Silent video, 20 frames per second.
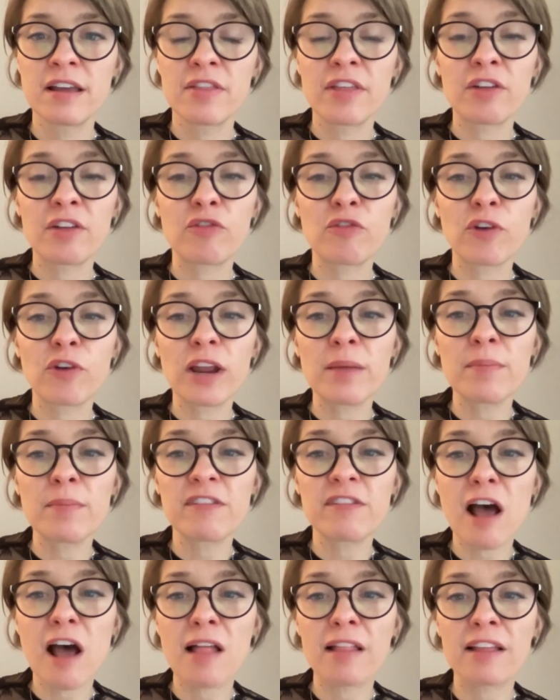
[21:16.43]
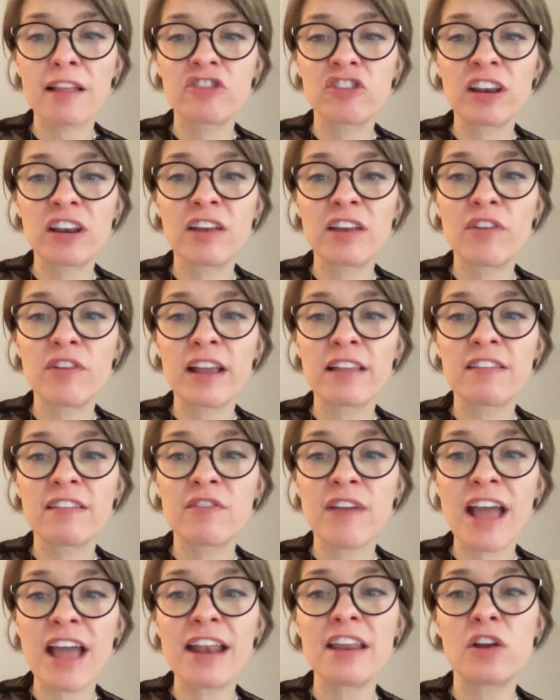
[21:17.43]
that frames knowledge in advance
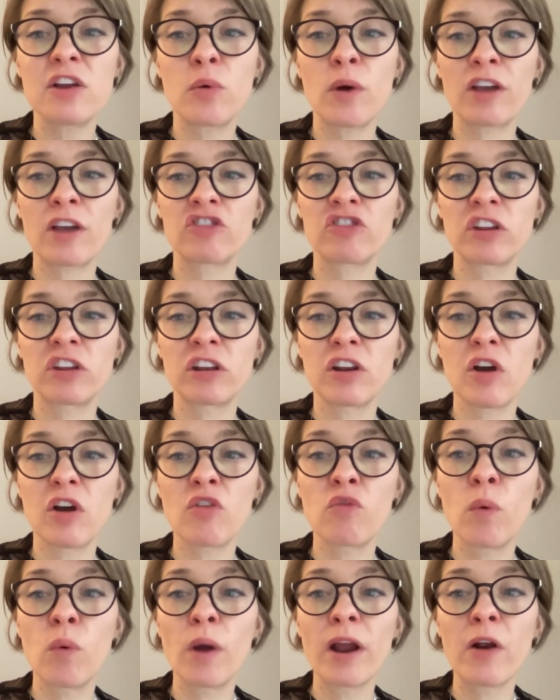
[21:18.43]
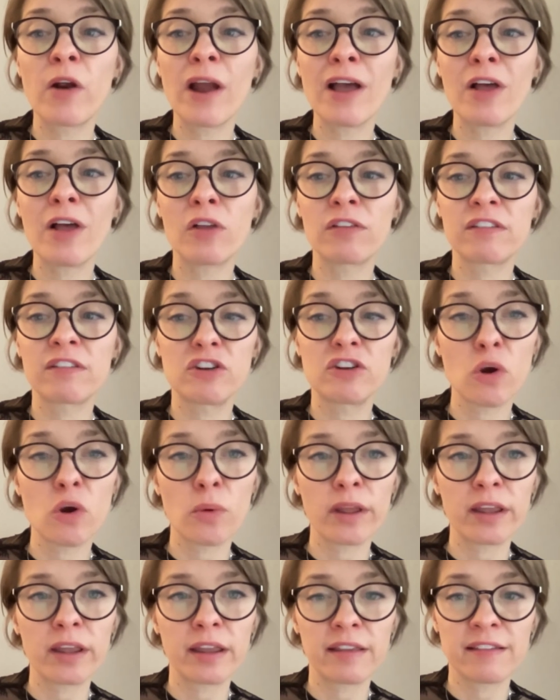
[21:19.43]
of any question of where else
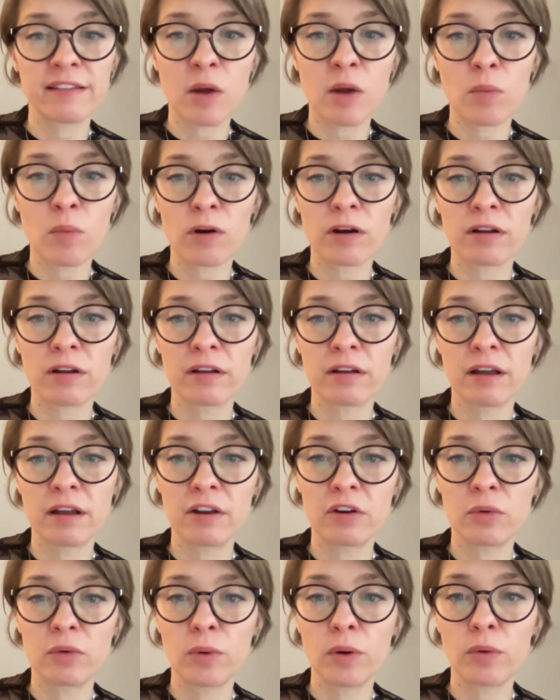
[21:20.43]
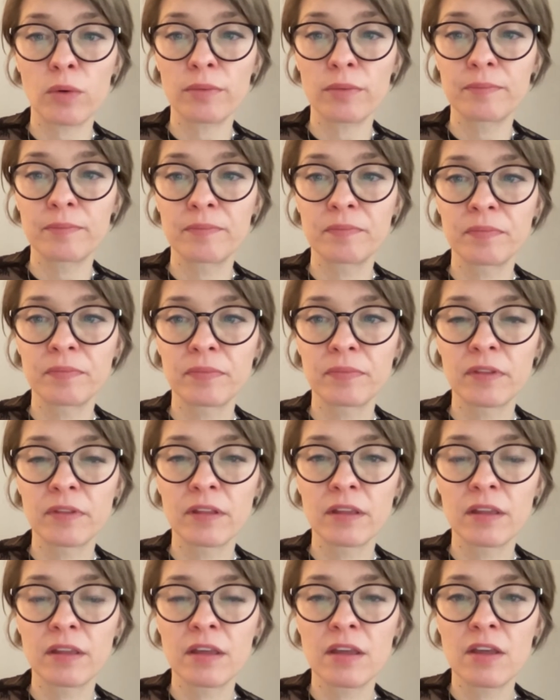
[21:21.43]
knowing is at work, unquote.
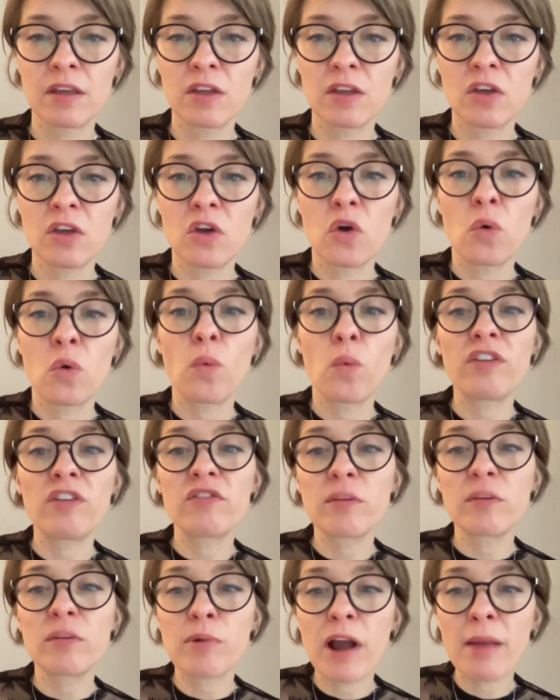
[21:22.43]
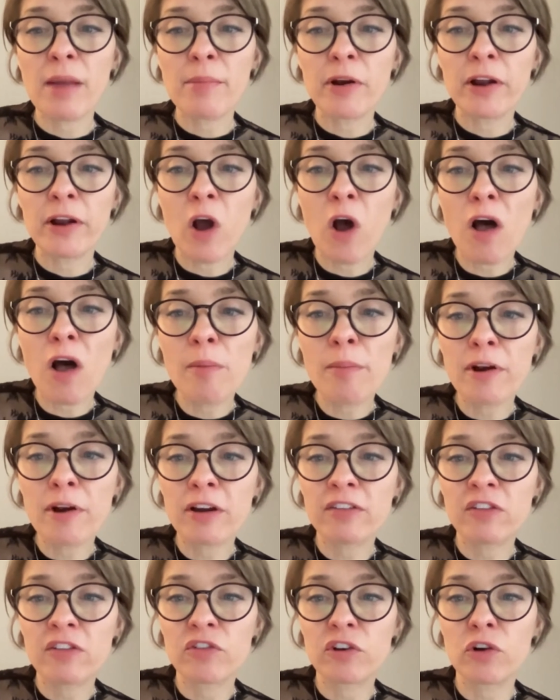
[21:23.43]
One of the primary
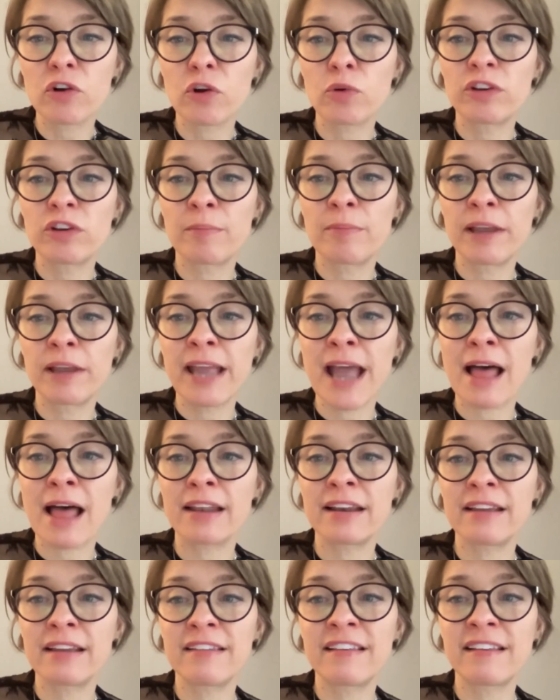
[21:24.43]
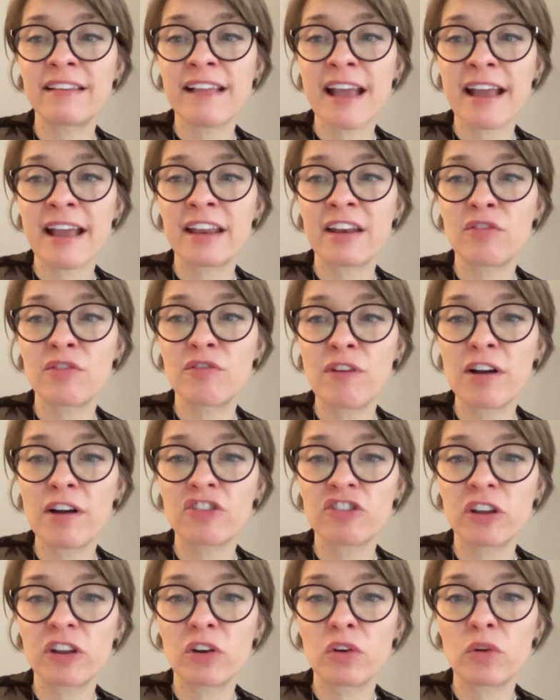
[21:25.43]
hallmarks of neurotypicality is executive
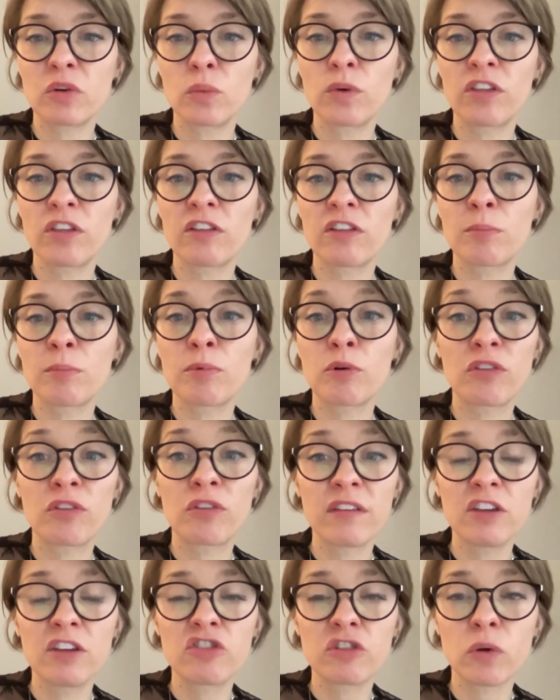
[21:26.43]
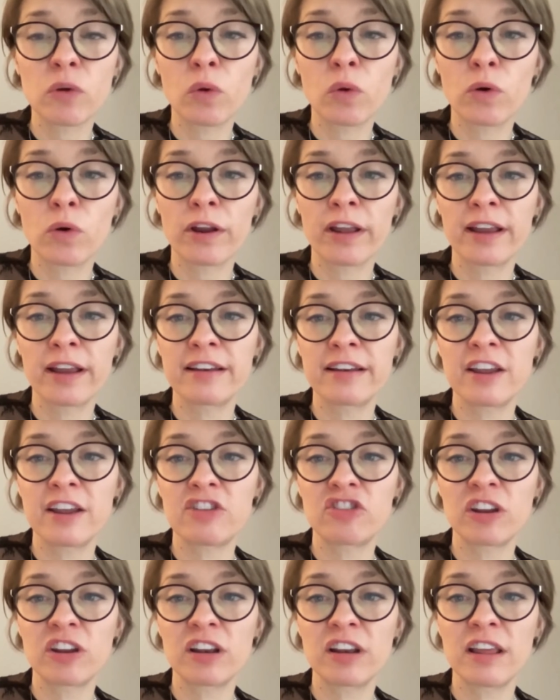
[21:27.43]
function, with its procedural
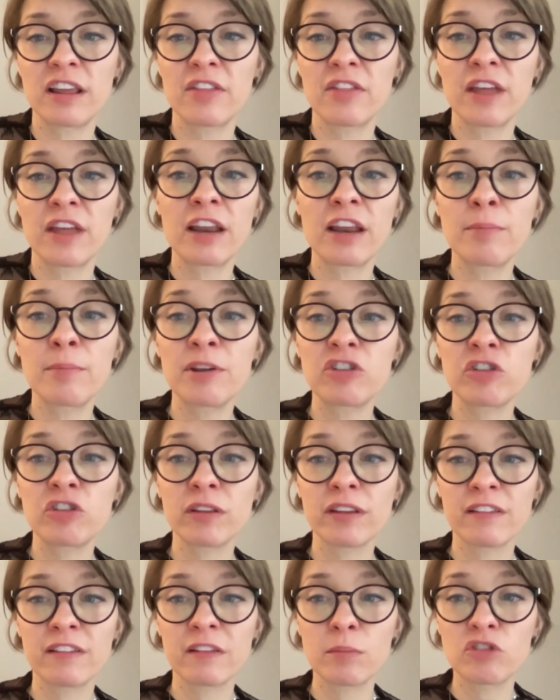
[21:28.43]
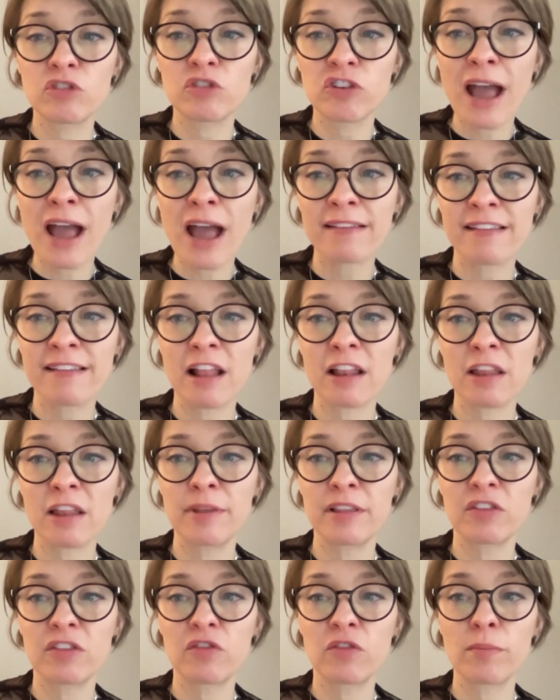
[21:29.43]
orientation that habitually subtracts
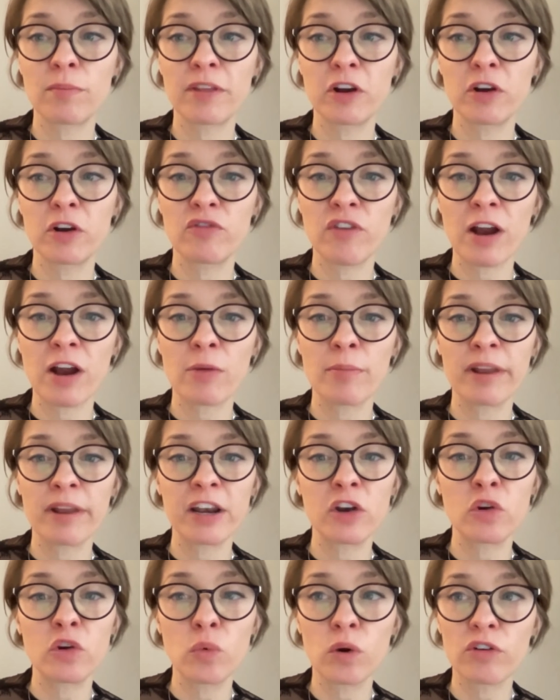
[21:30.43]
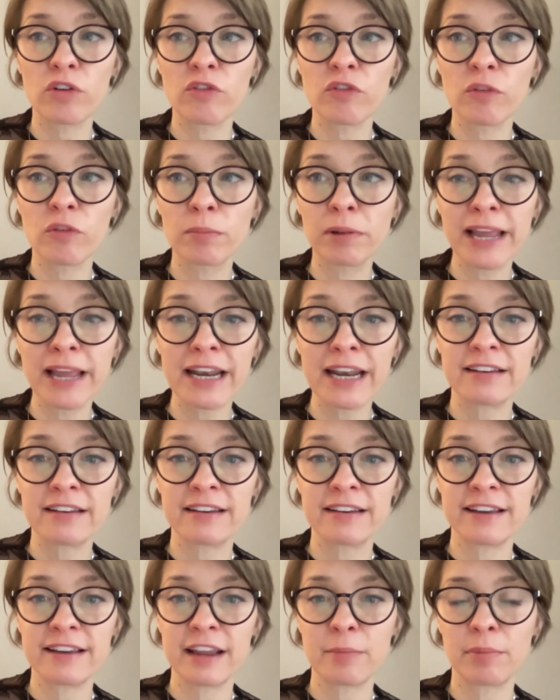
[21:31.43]
elements from their environment in order for planning
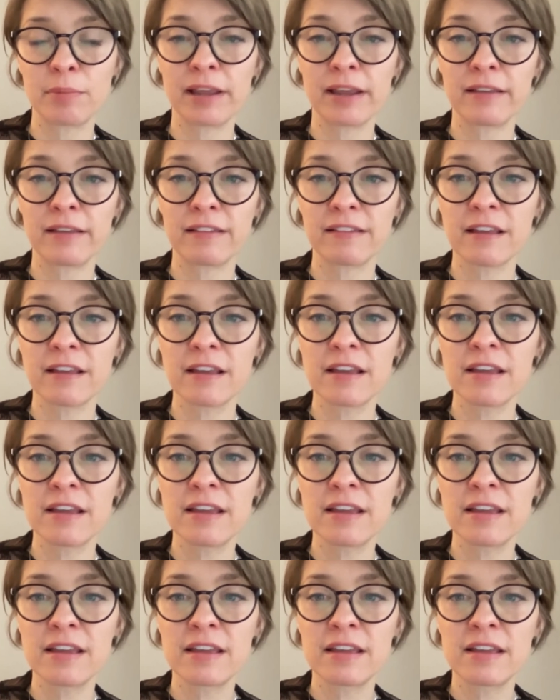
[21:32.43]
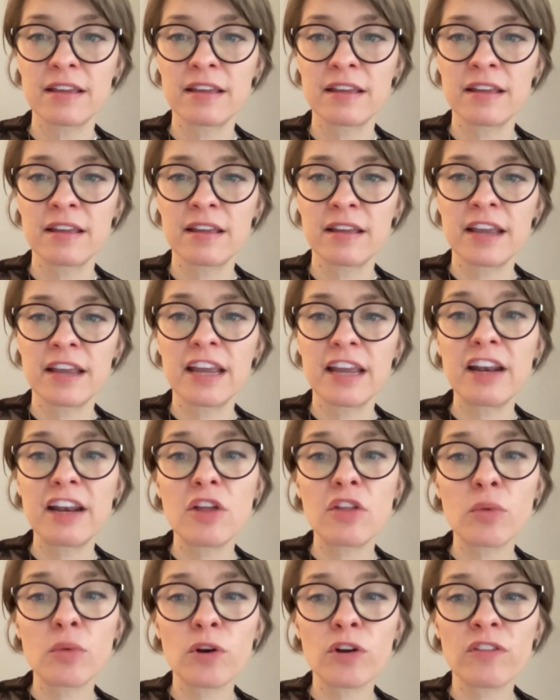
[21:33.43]
to take place. In
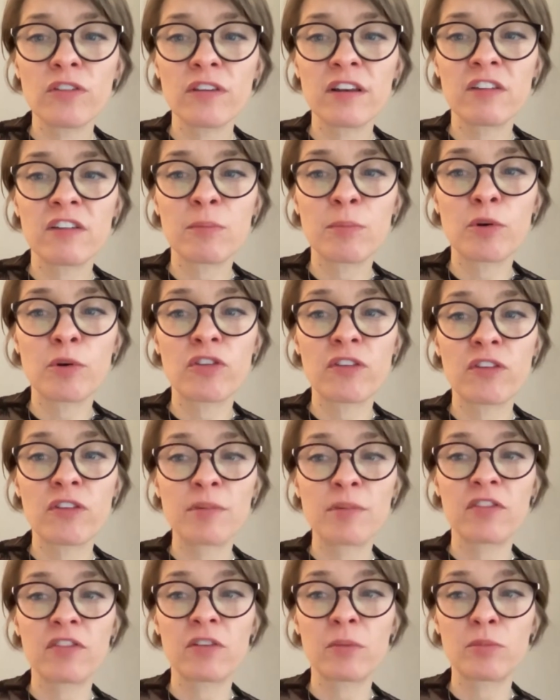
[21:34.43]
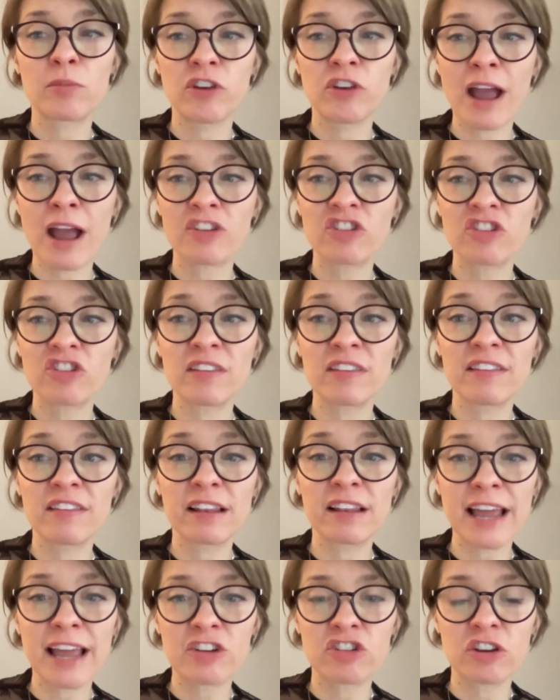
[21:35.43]
other words, it is perceptive subtraction
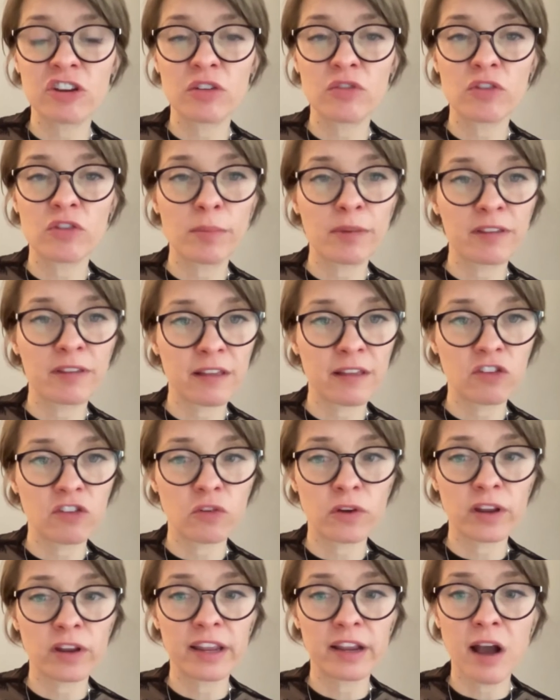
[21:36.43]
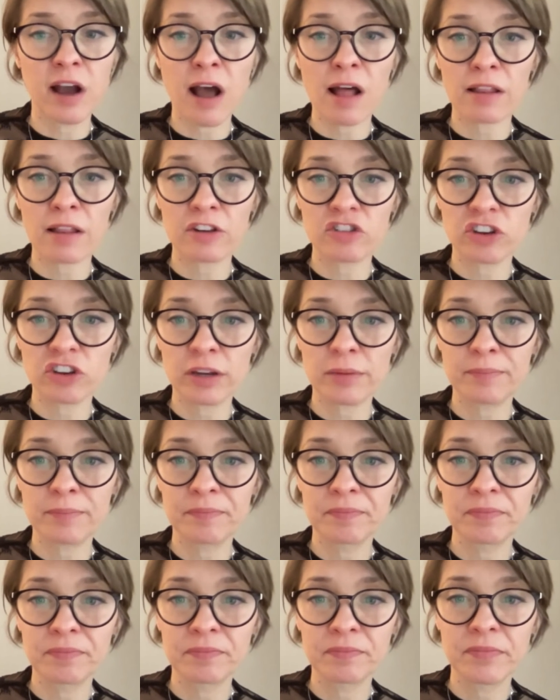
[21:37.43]
selection from a sensory ecology.
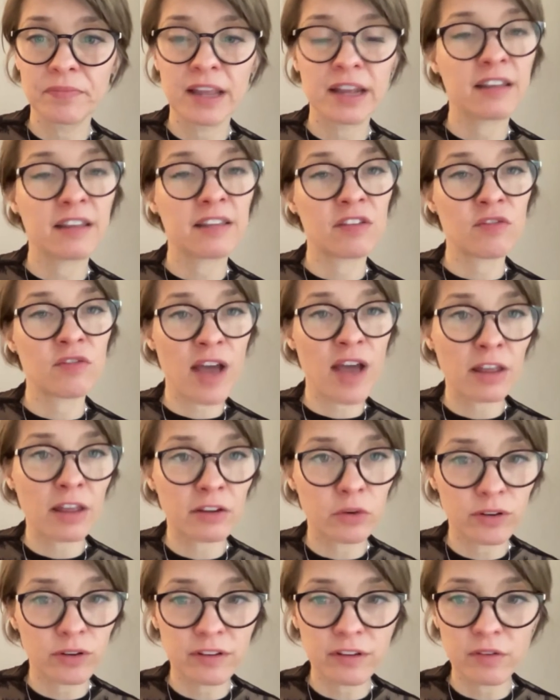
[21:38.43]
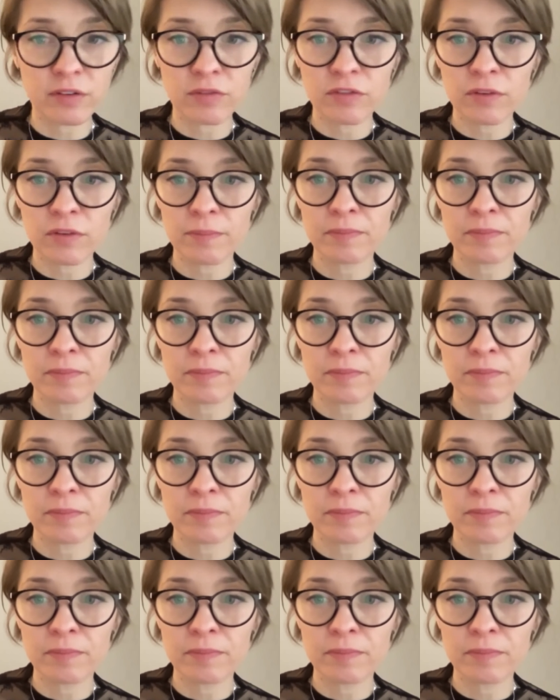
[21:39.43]
It is evaluative.